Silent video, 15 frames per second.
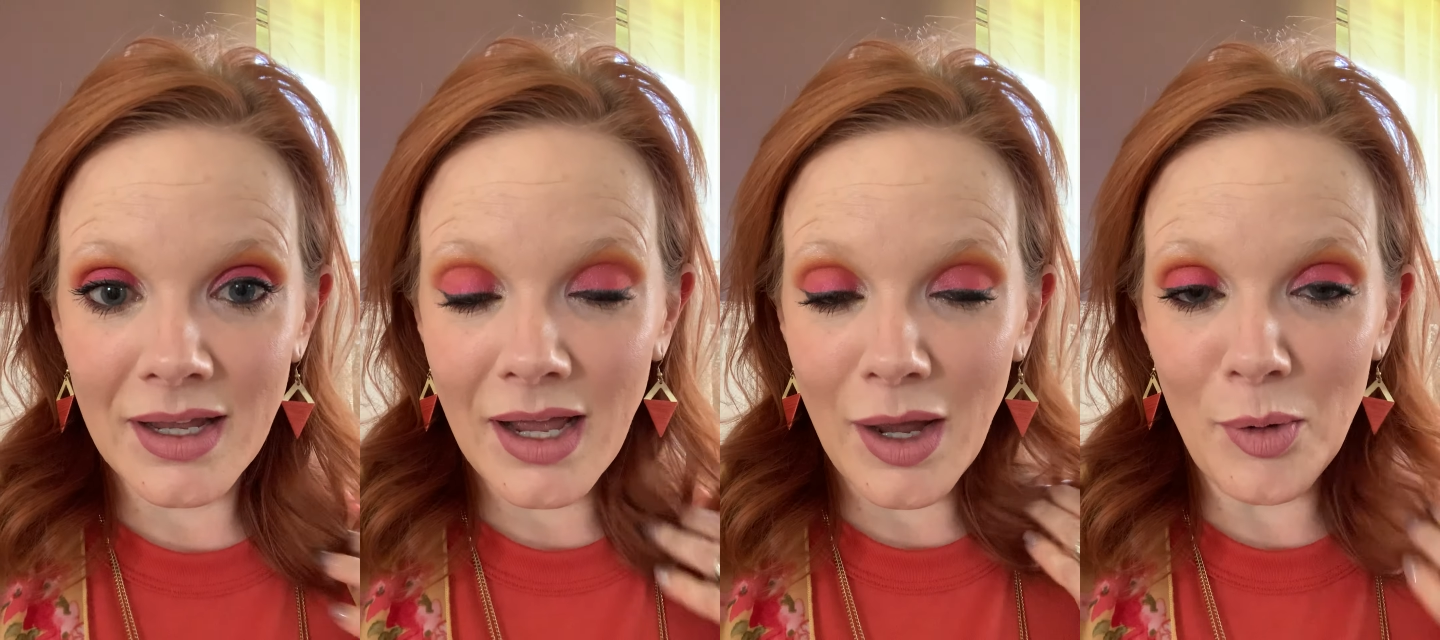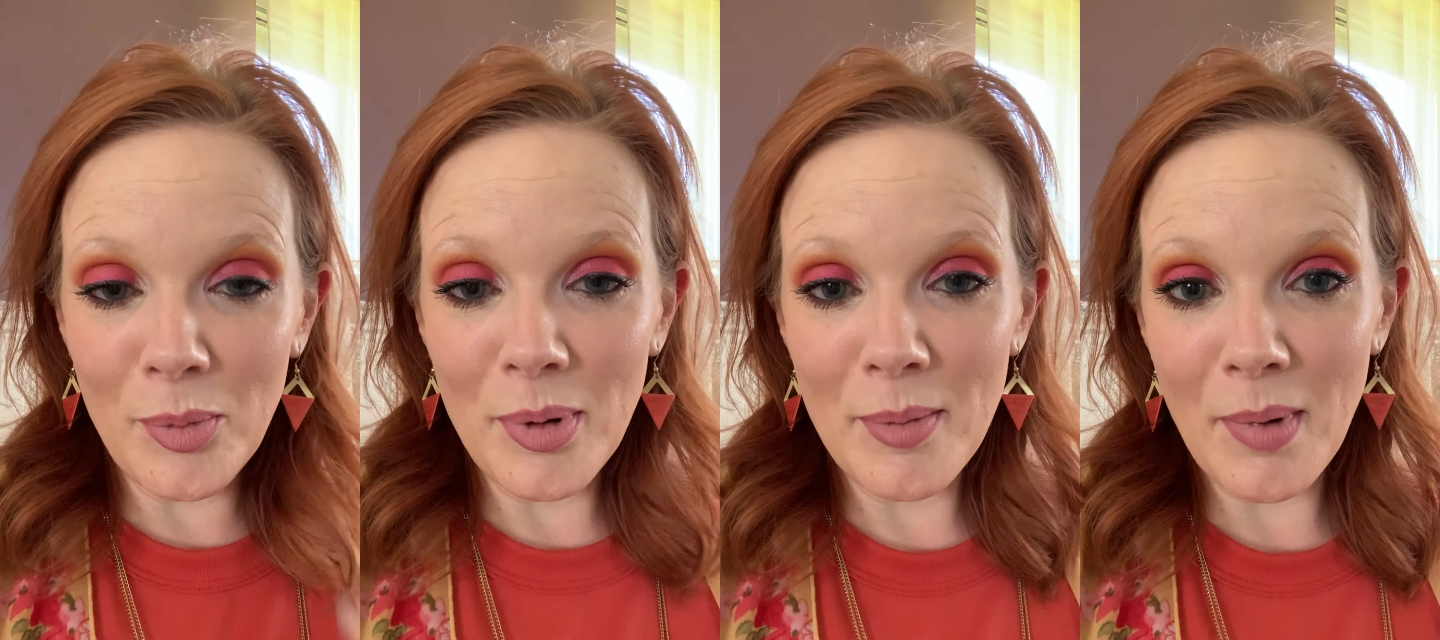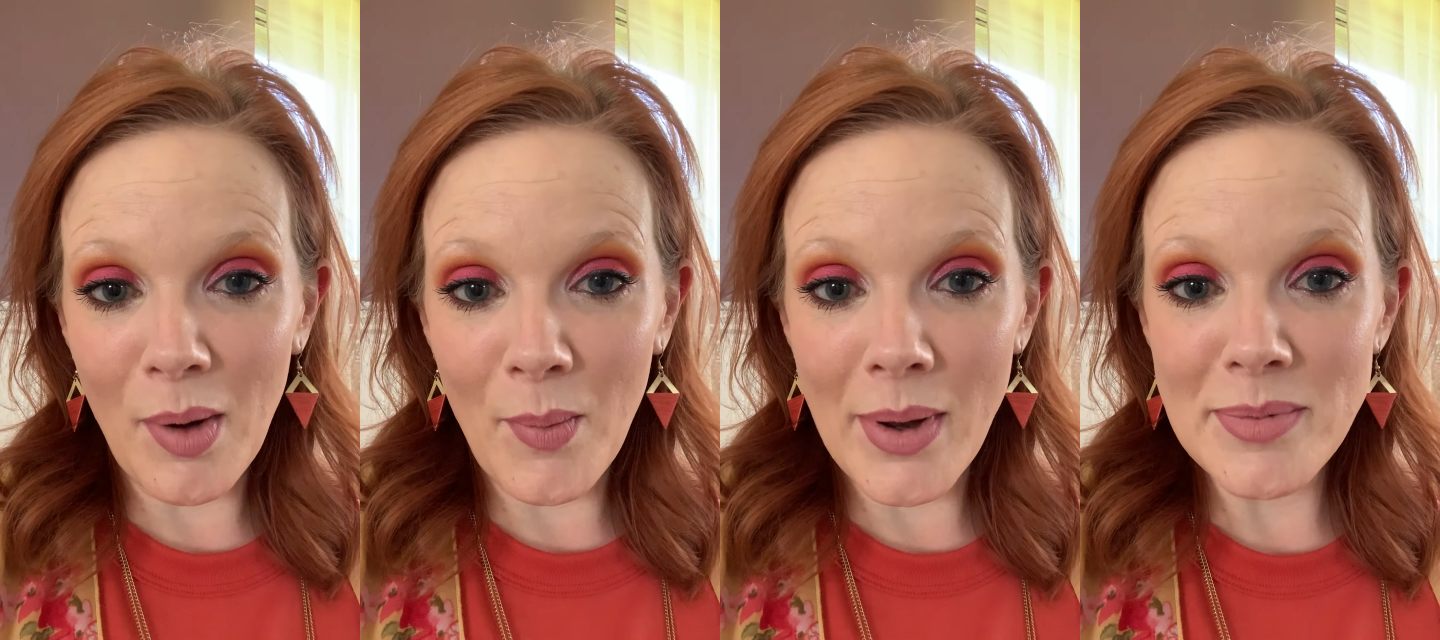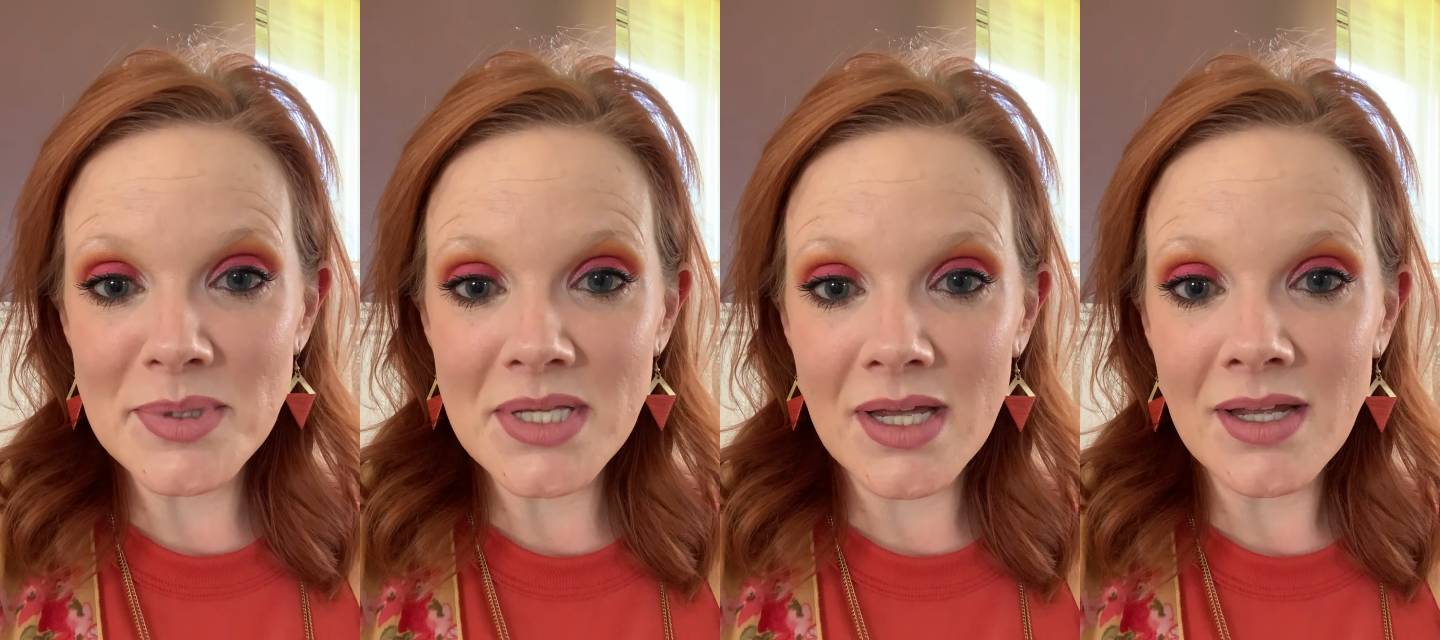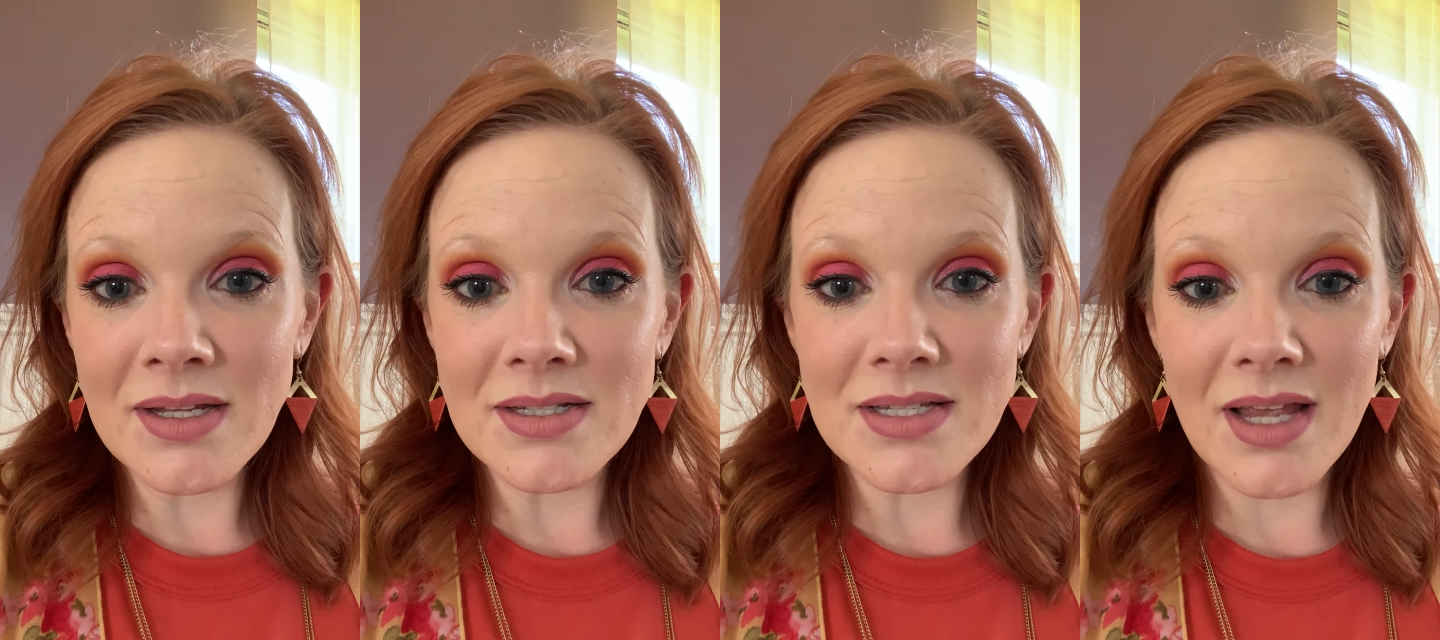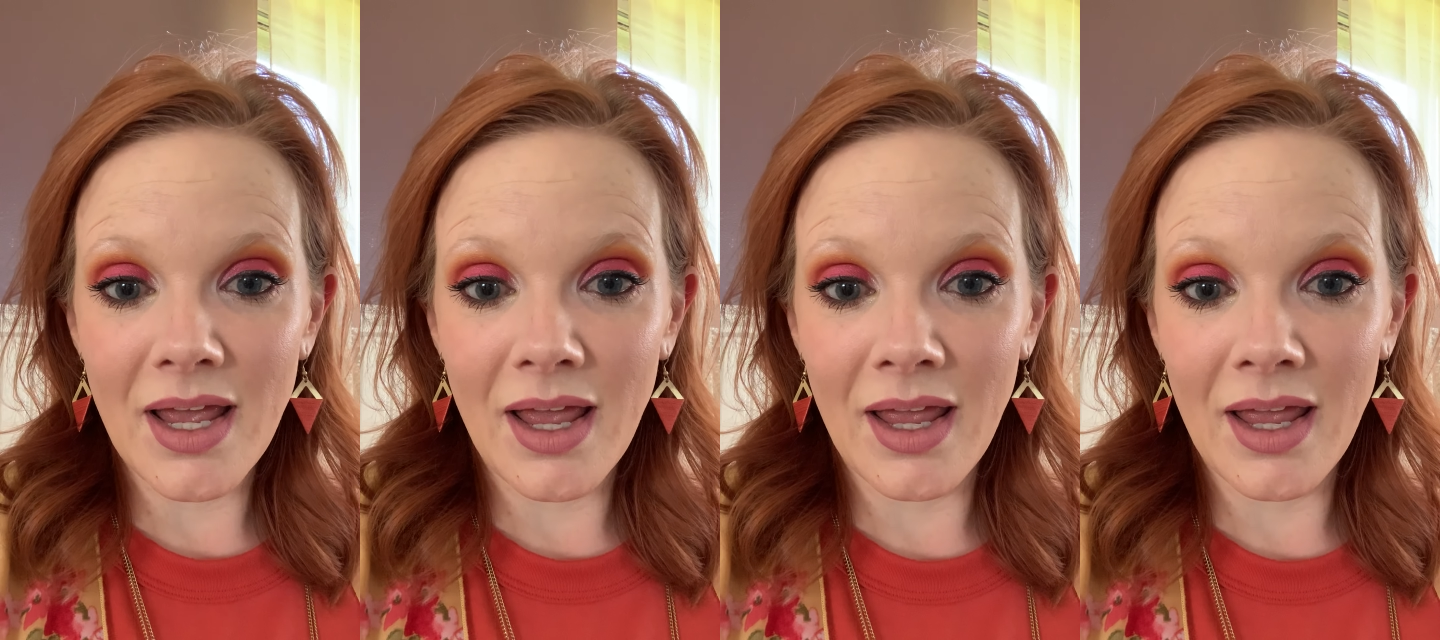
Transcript: website